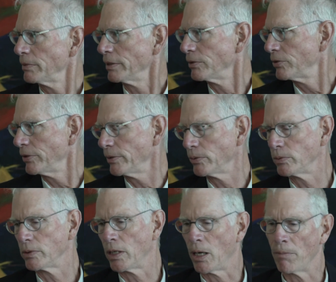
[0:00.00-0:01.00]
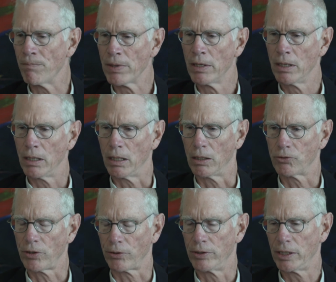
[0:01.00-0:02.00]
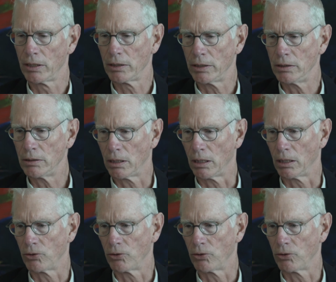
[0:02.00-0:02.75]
into um, uh, southern Italy, uh,